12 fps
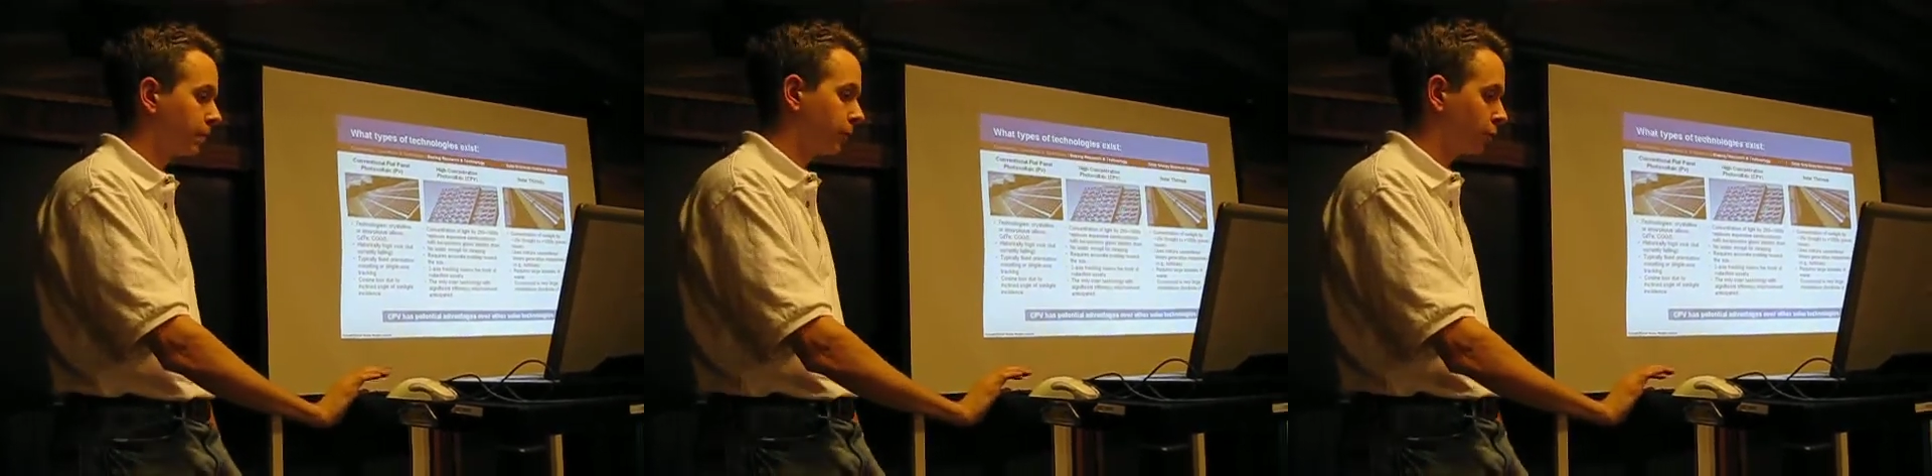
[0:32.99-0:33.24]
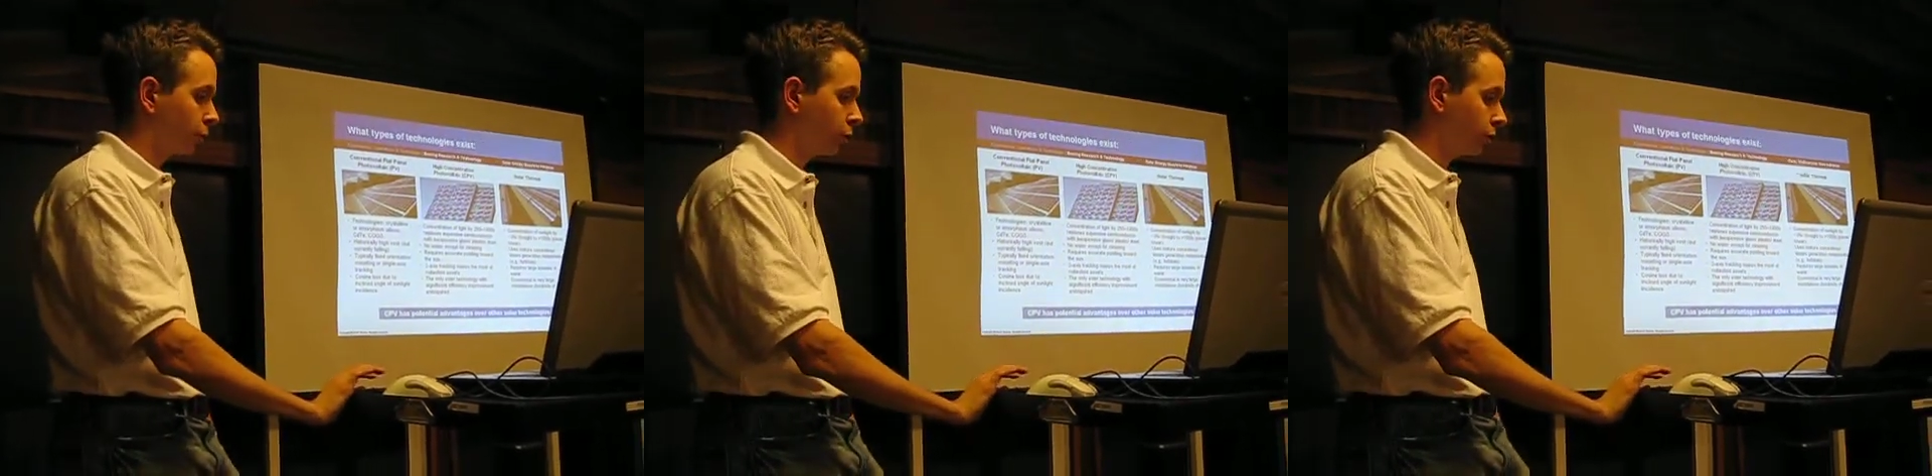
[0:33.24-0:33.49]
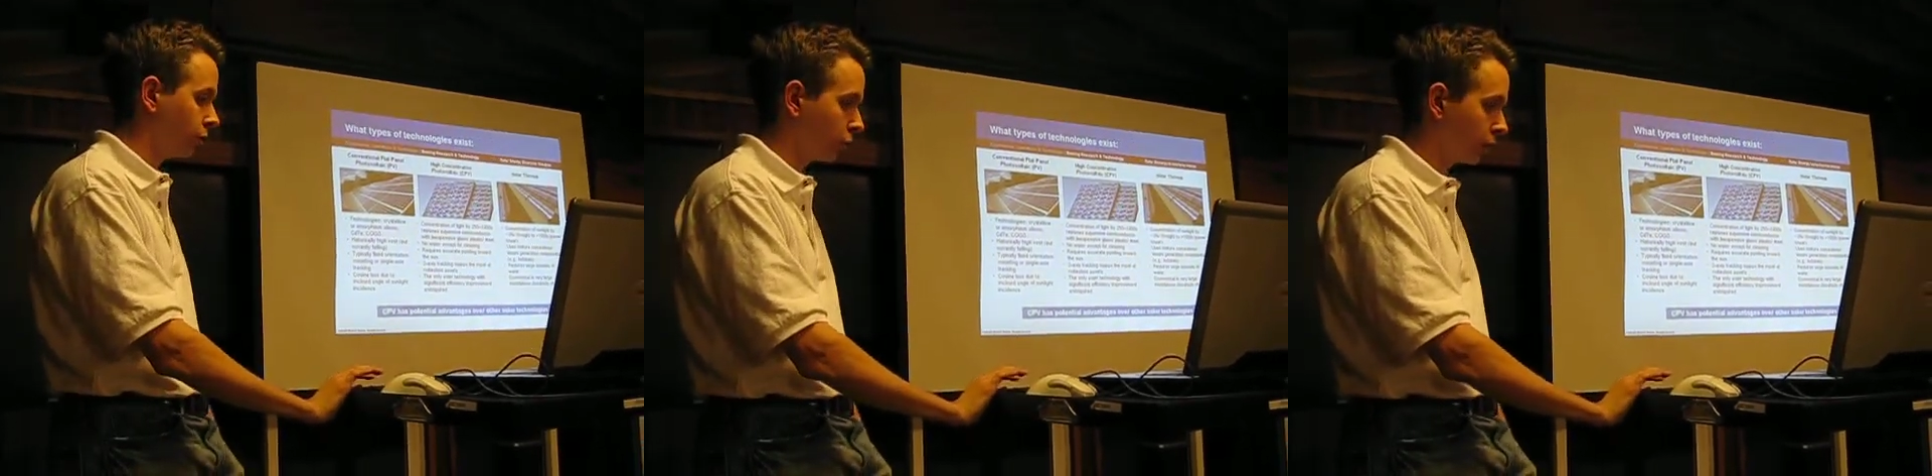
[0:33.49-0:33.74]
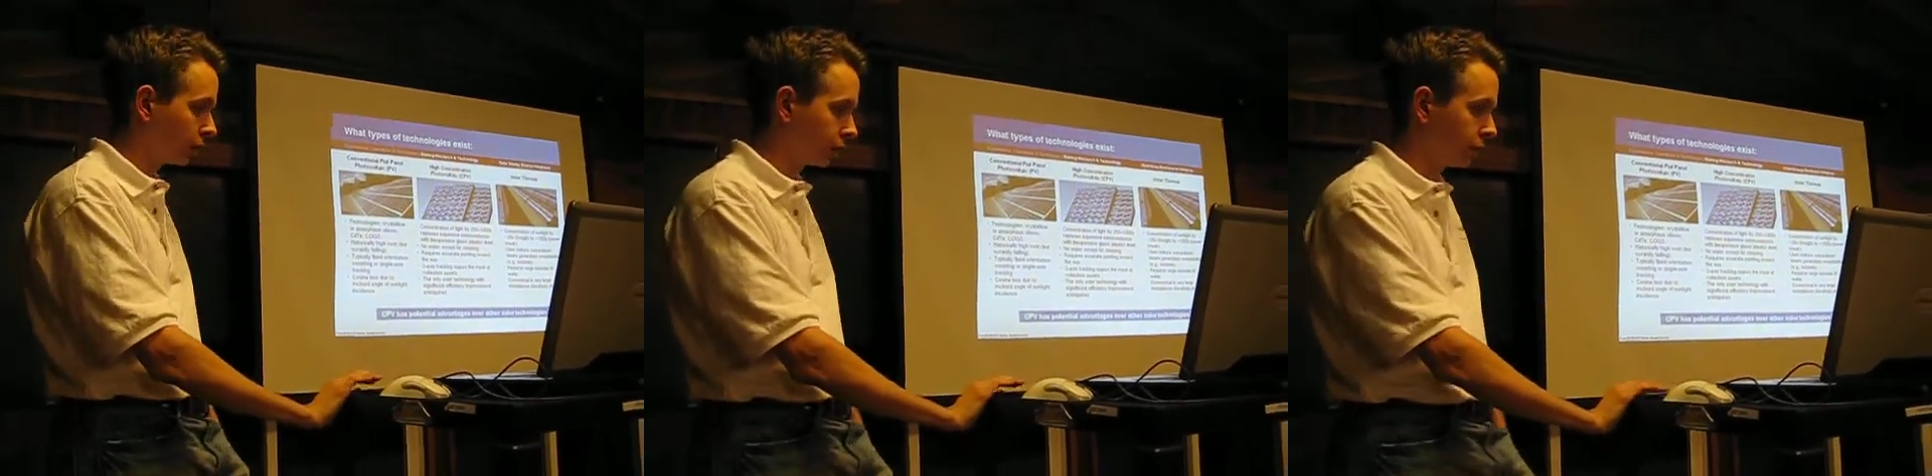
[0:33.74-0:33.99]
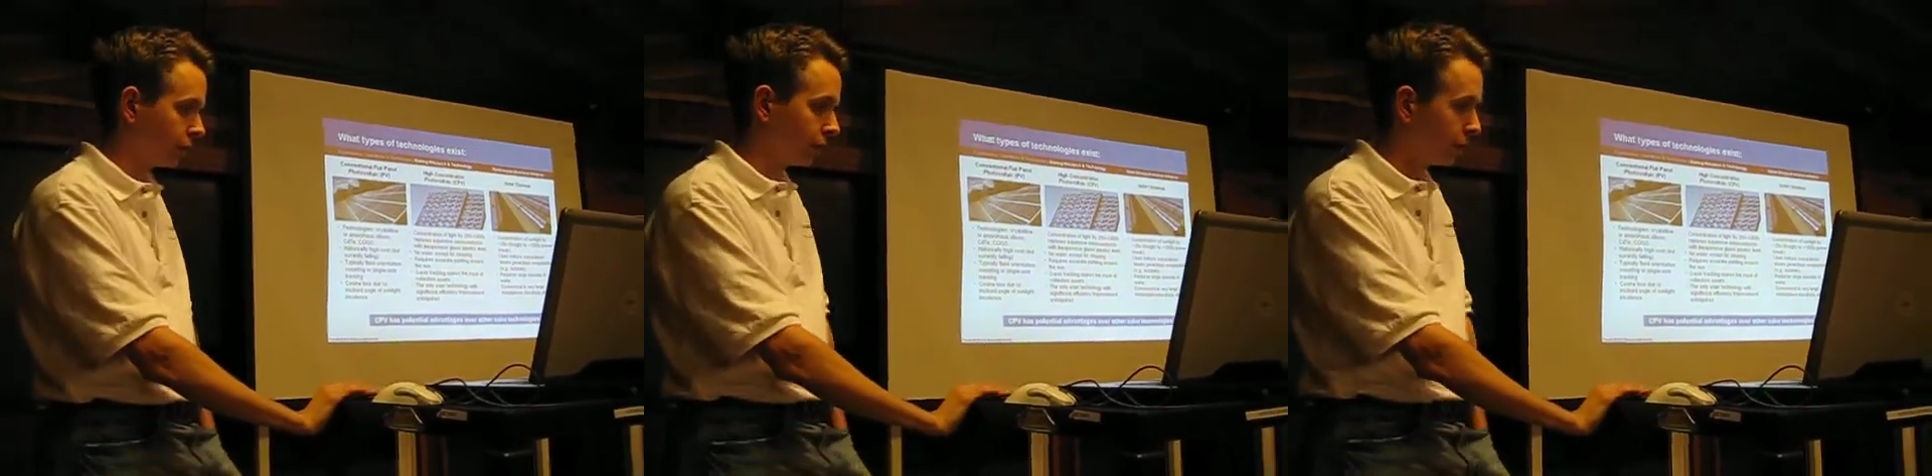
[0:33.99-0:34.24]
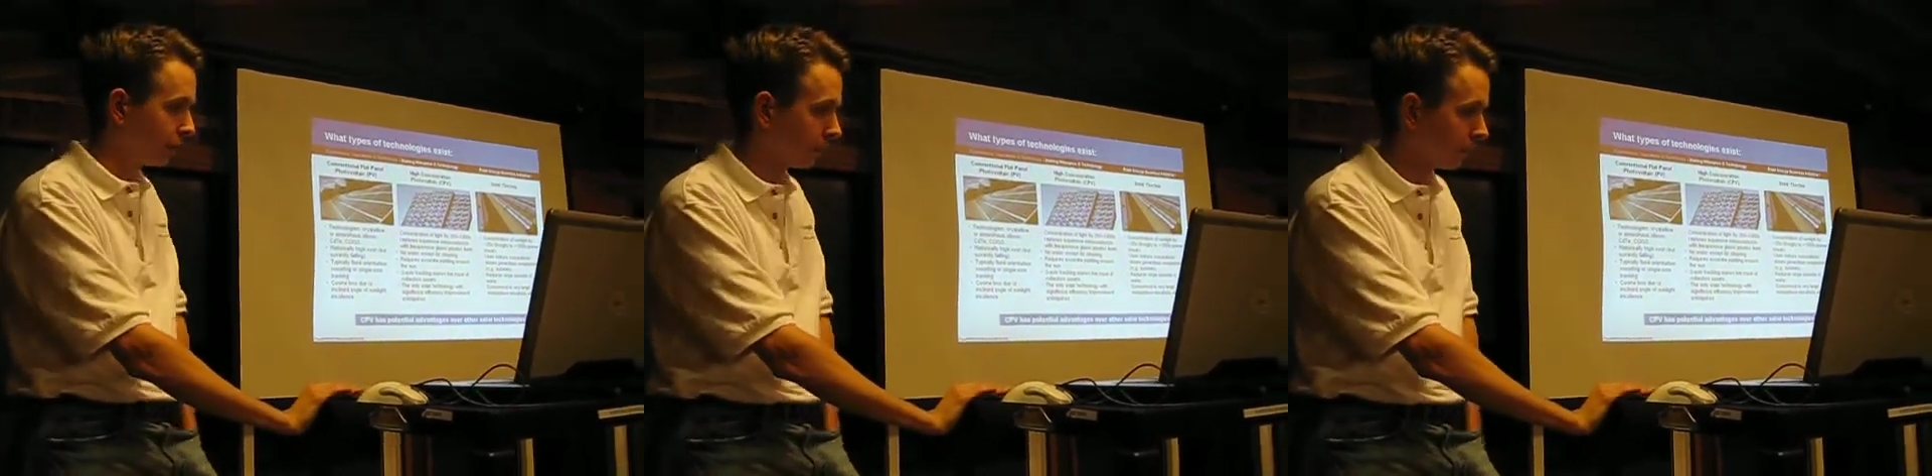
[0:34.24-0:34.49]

There's really no questions there.